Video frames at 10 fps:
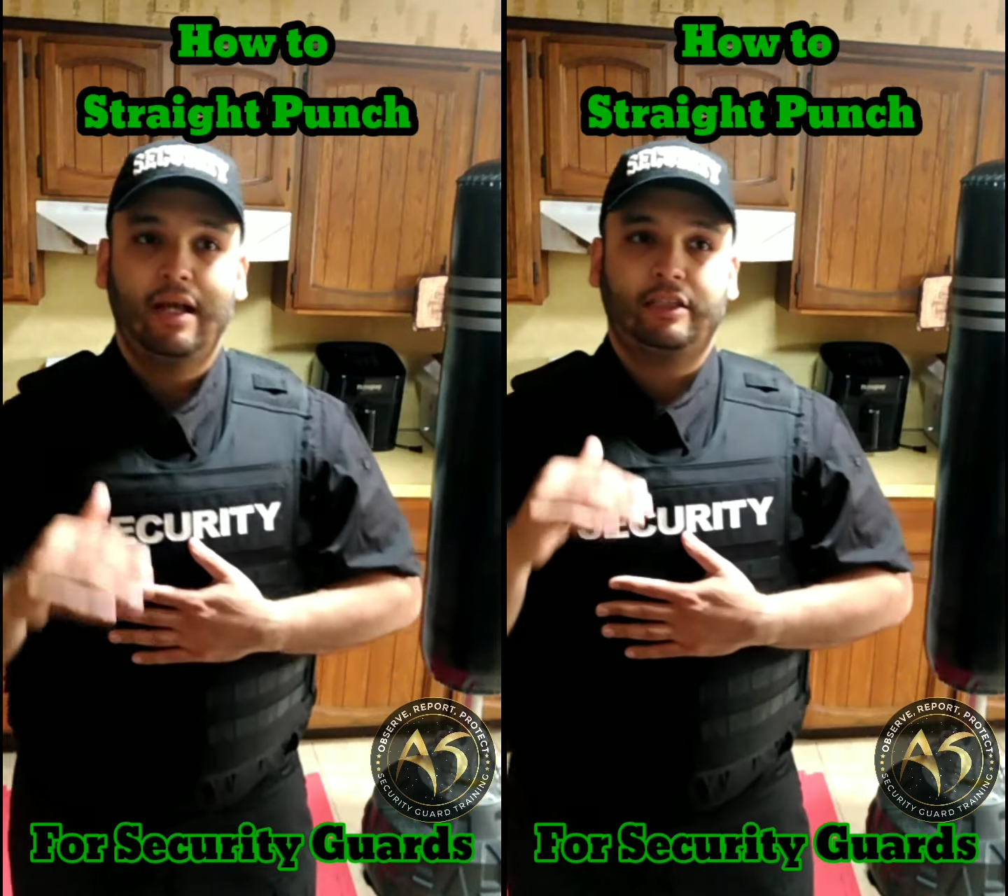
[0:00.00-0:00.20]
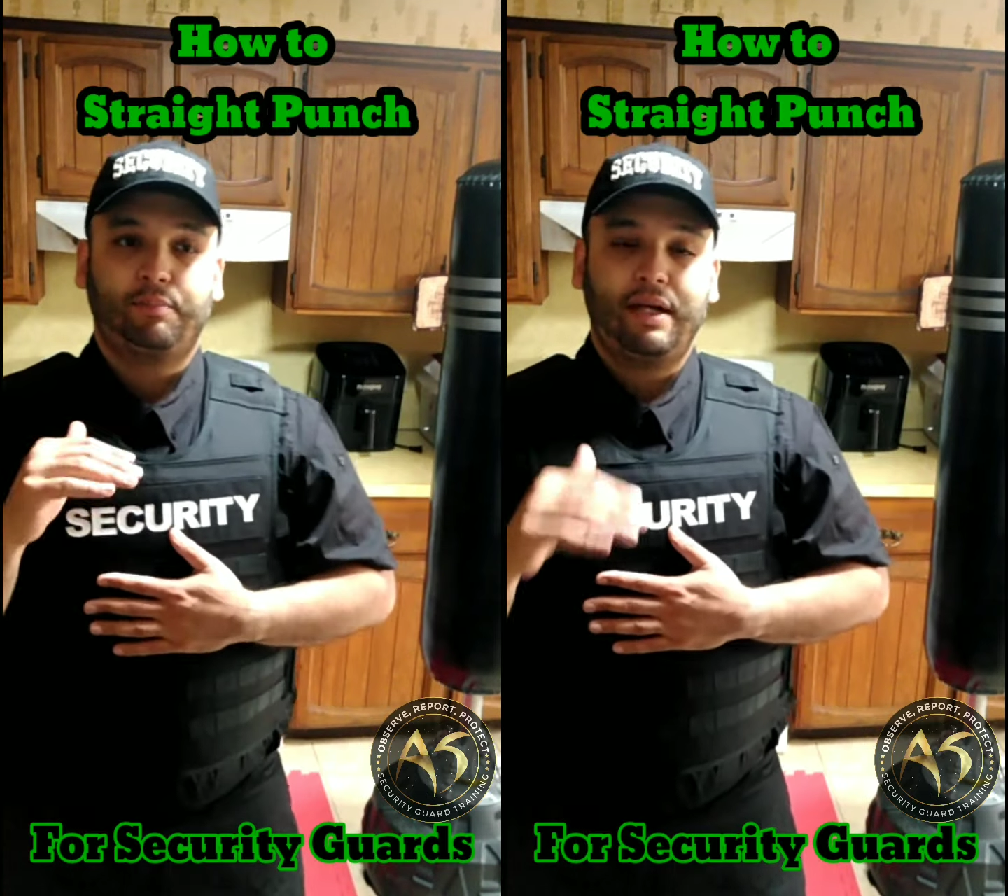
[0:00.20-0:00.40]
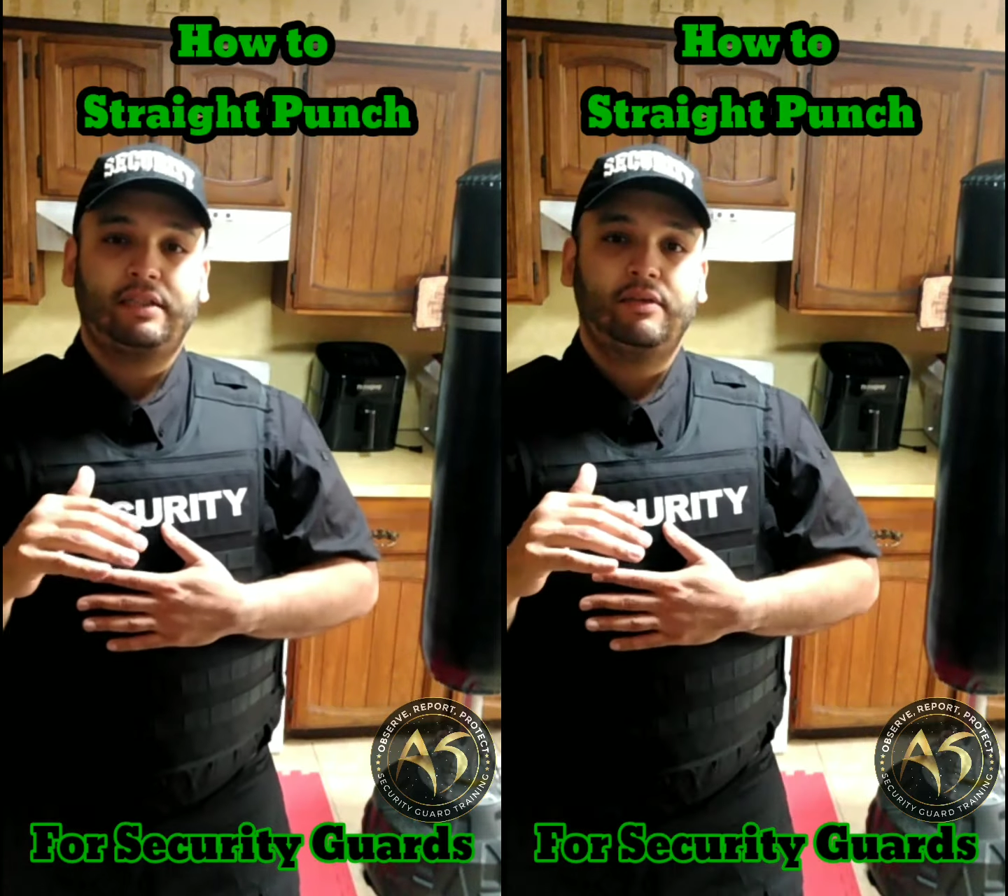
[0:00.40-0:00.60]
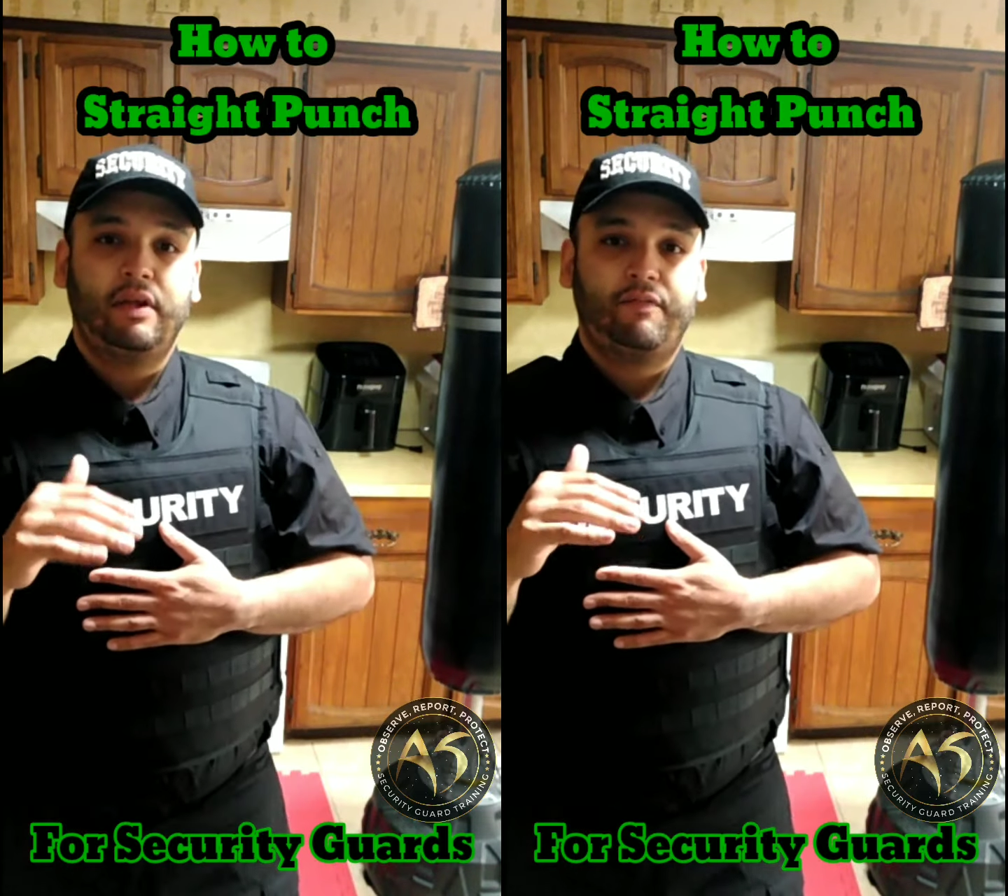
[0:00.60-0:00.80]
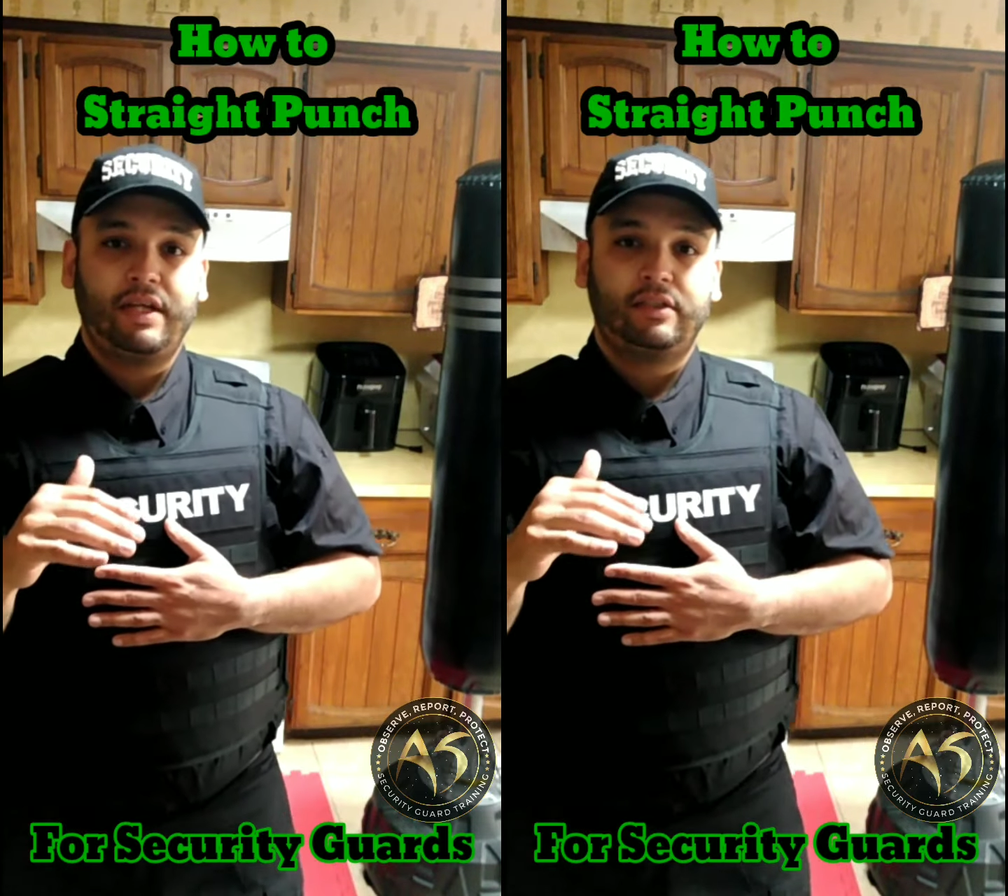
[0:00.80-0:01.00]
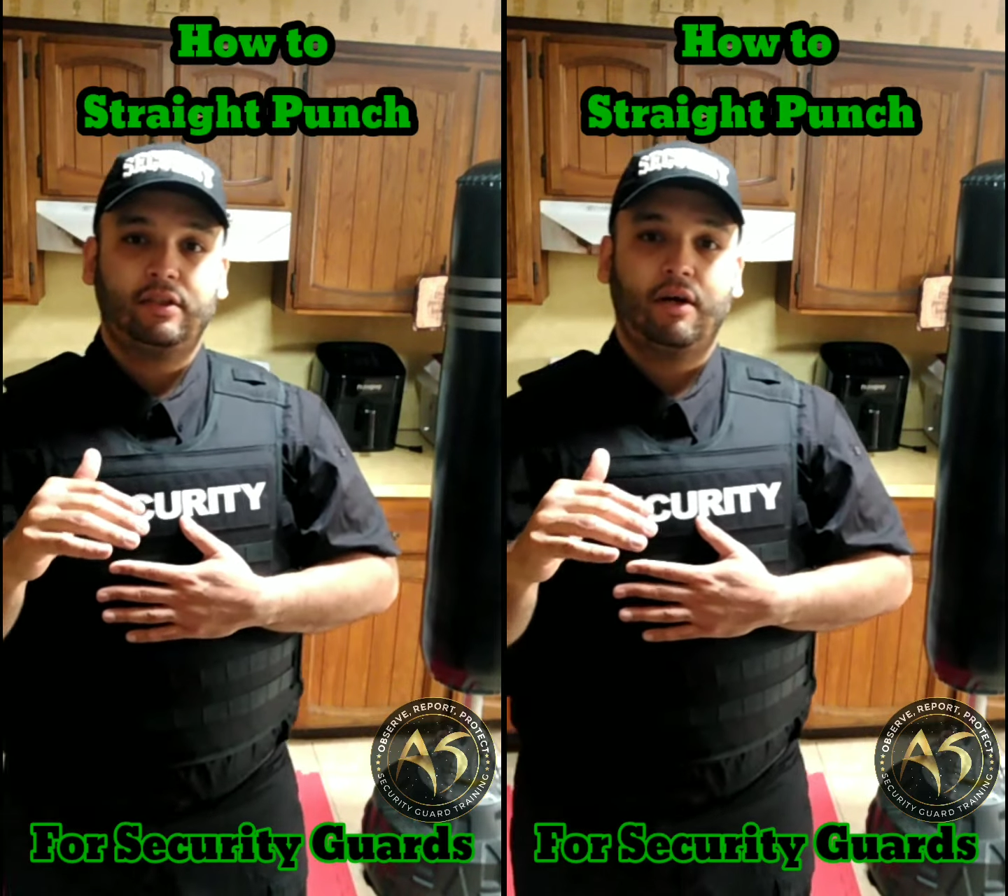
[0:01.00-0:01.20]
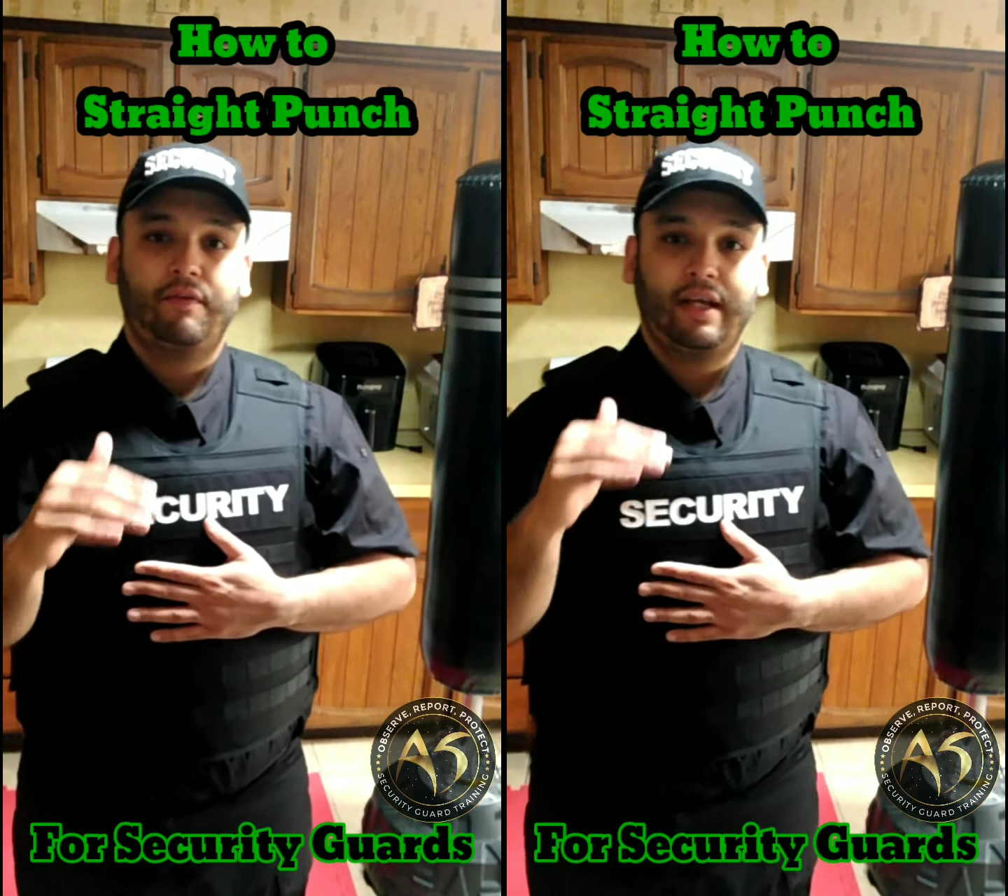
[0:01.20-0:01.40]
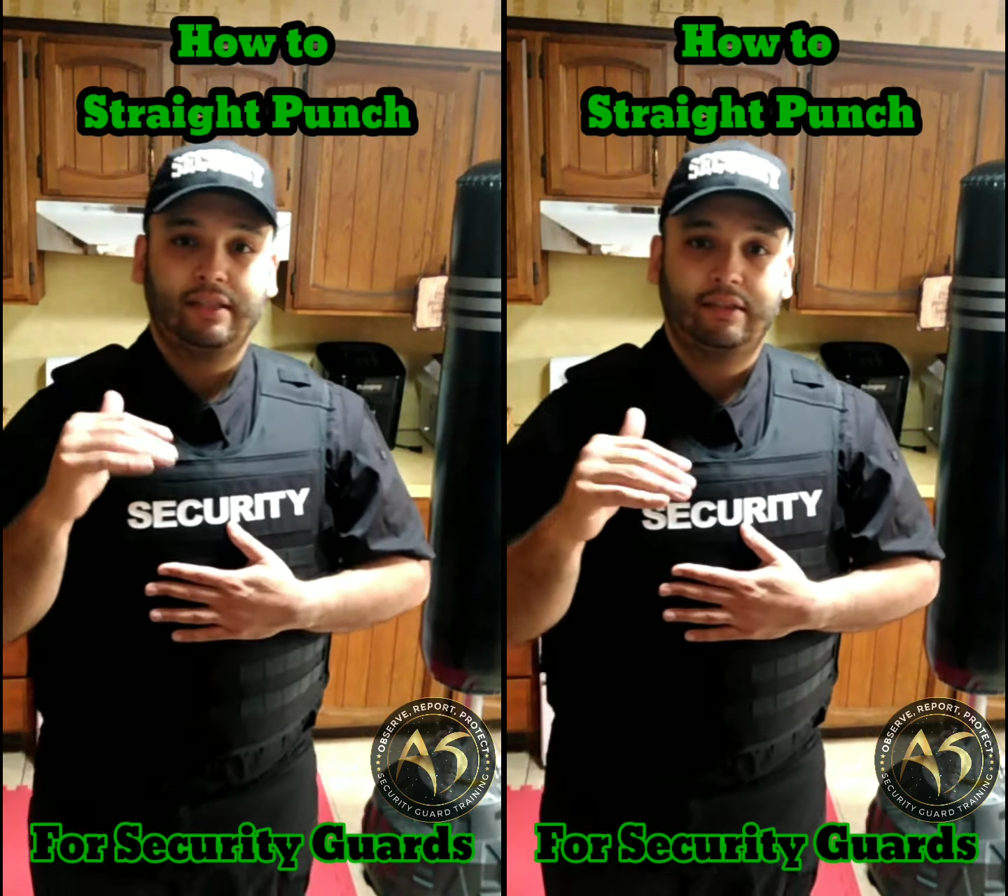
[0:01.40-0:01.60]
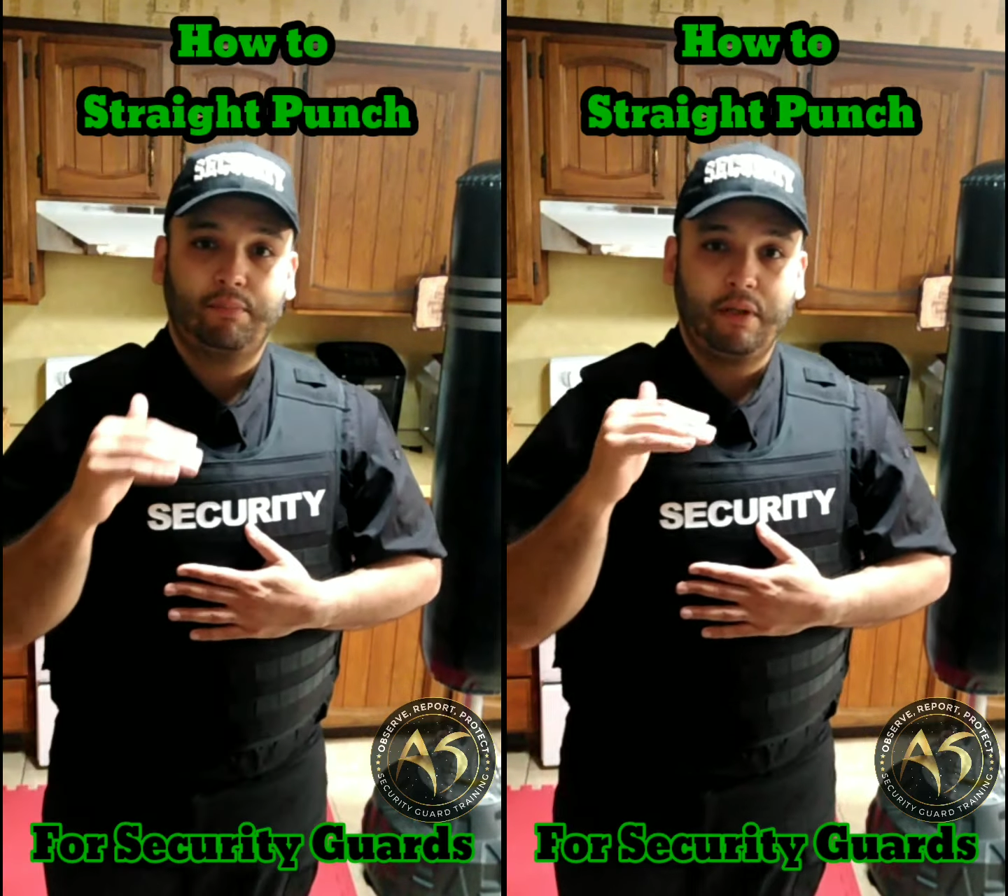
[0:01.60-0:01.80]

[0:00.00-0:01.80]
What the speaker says: especially if they're facing off against